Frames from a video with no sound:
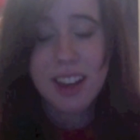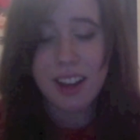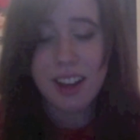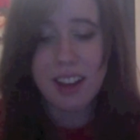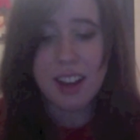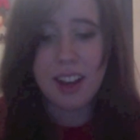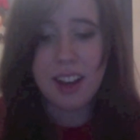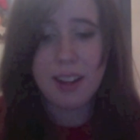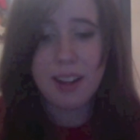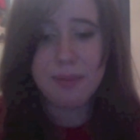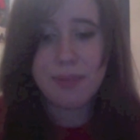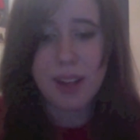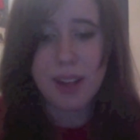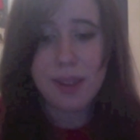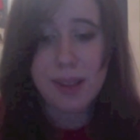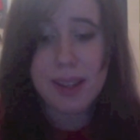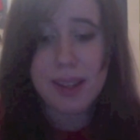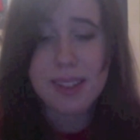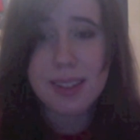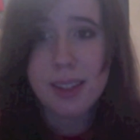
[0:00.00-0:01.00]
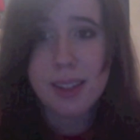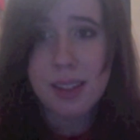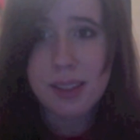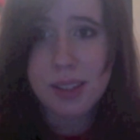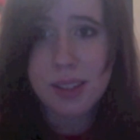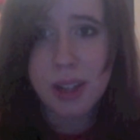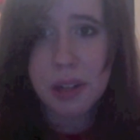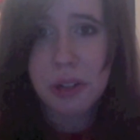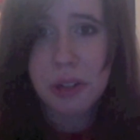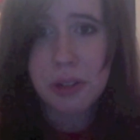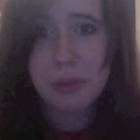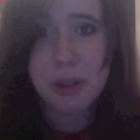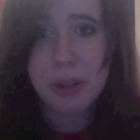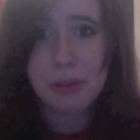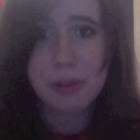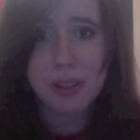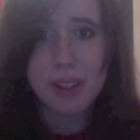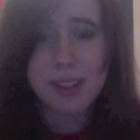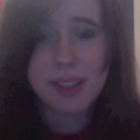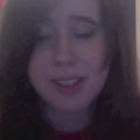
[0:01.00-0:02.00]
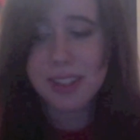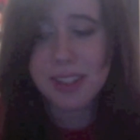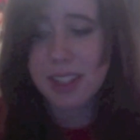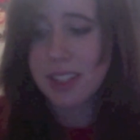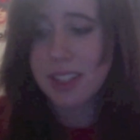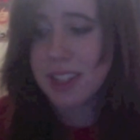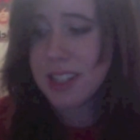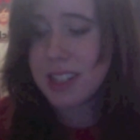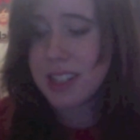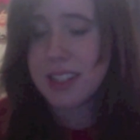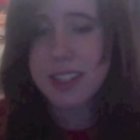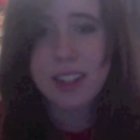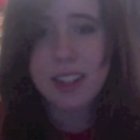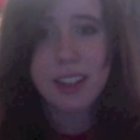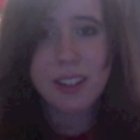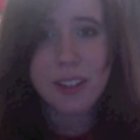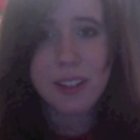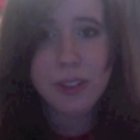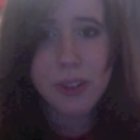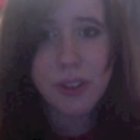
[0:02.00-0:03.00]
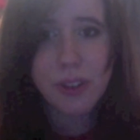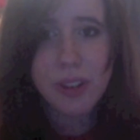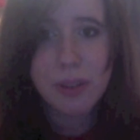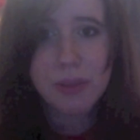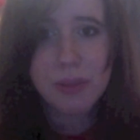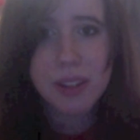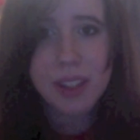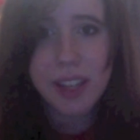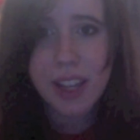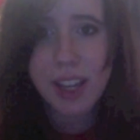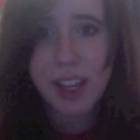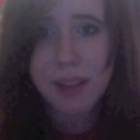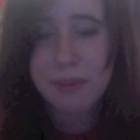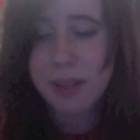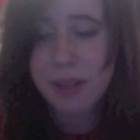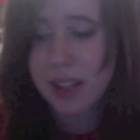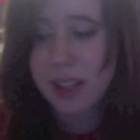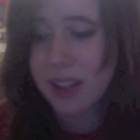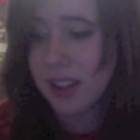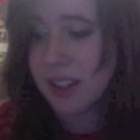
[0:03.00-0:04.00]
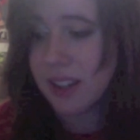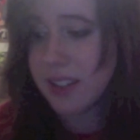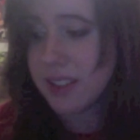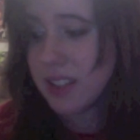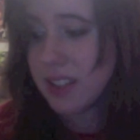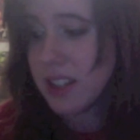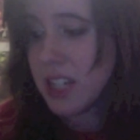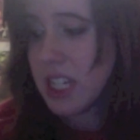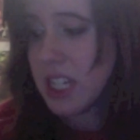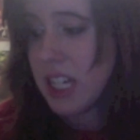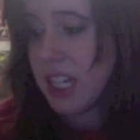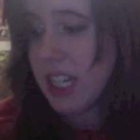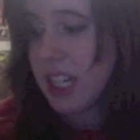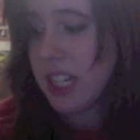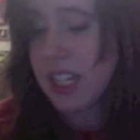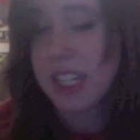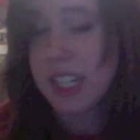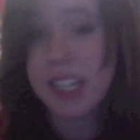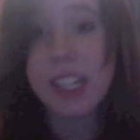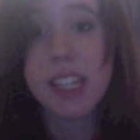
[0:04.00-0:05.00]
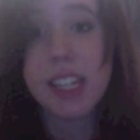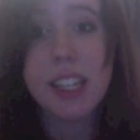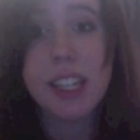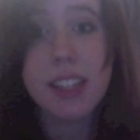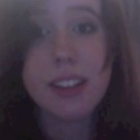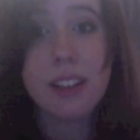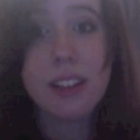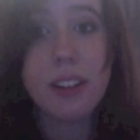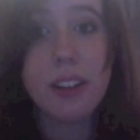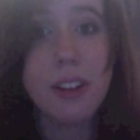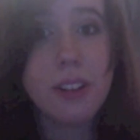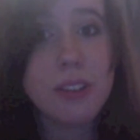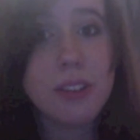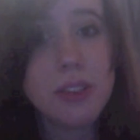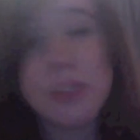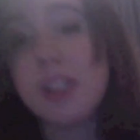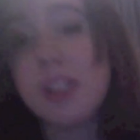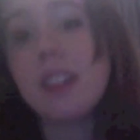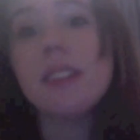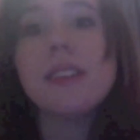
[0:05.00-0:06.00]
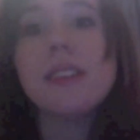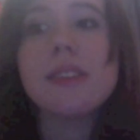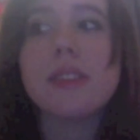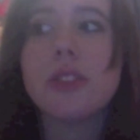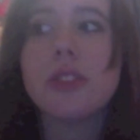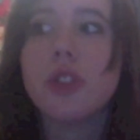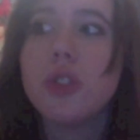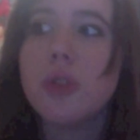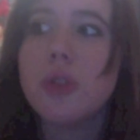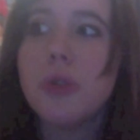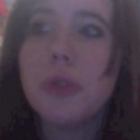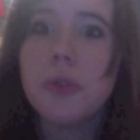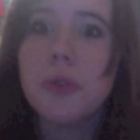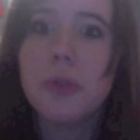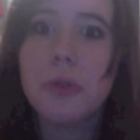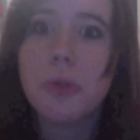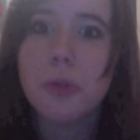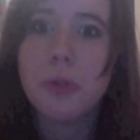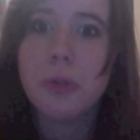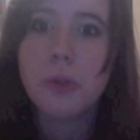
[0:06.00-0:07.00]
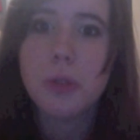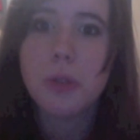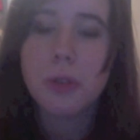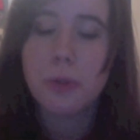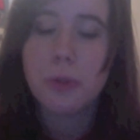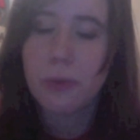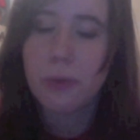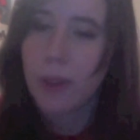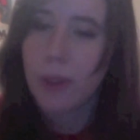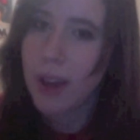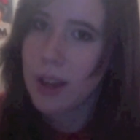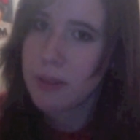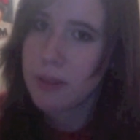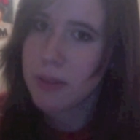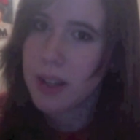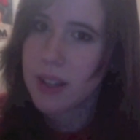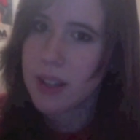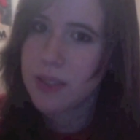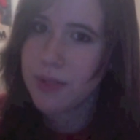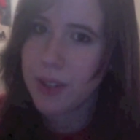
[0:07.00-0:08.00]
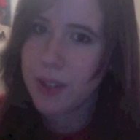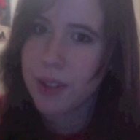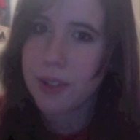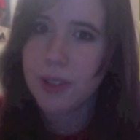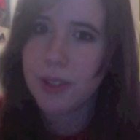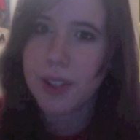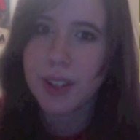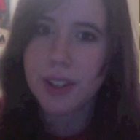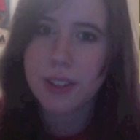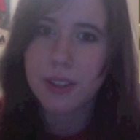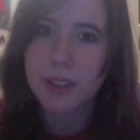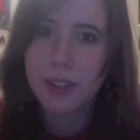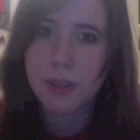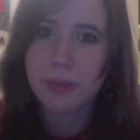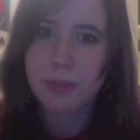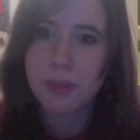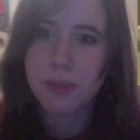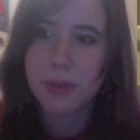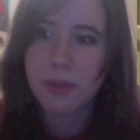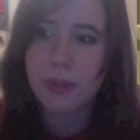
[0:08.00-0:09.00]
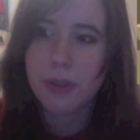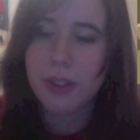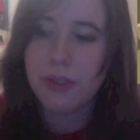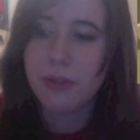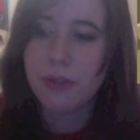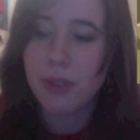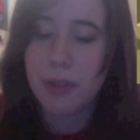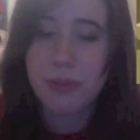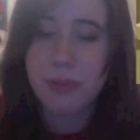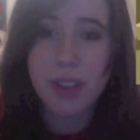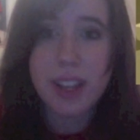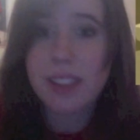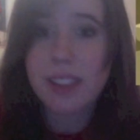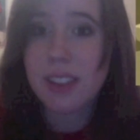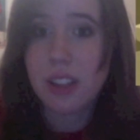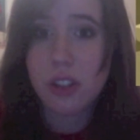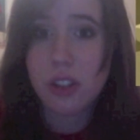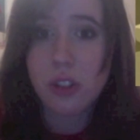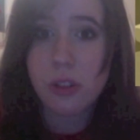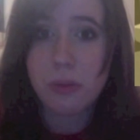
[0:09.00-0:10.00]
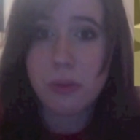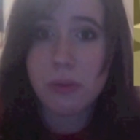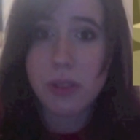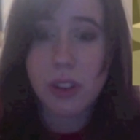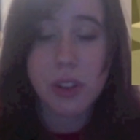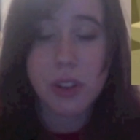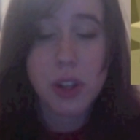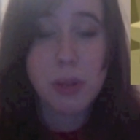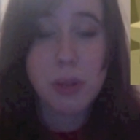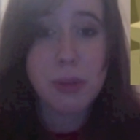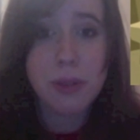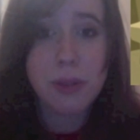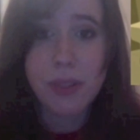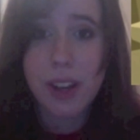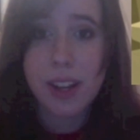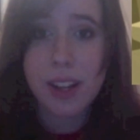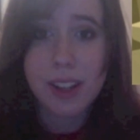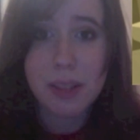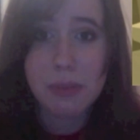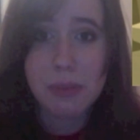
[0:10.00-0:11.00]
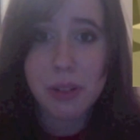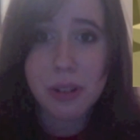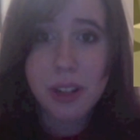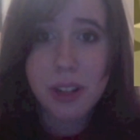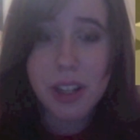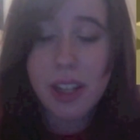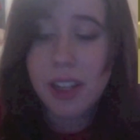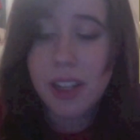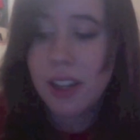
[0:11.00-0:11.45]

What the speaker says: I think Sanzaru would be really silly to not include him in the game, because he also has a huge fan base following from the Cooper fan community.